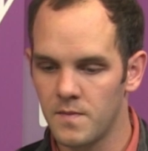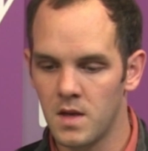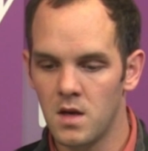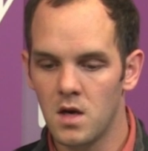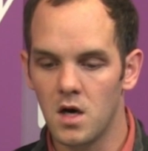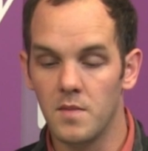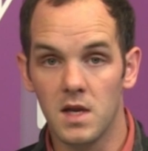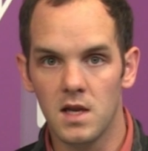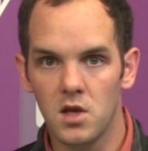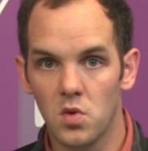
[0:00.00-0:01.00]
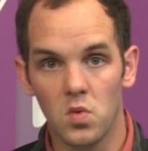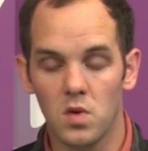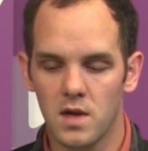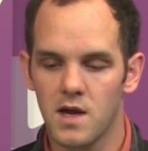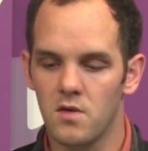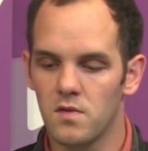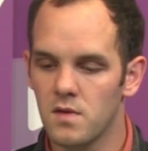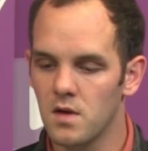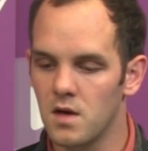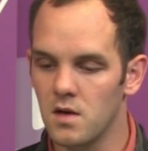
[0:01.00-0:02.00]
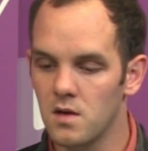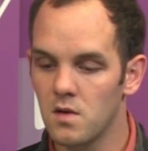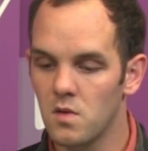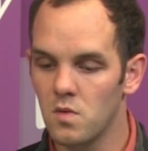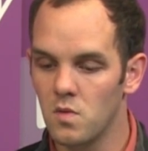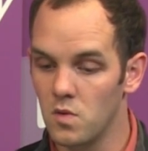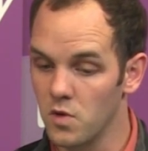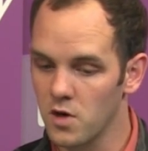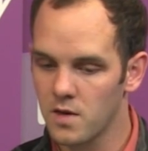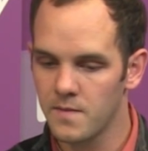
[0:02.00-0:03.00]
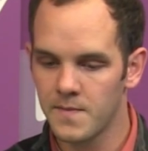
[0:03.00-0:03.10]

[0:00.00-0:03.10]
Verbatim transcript: Mm -hmm. um, and any Google account uh, will work.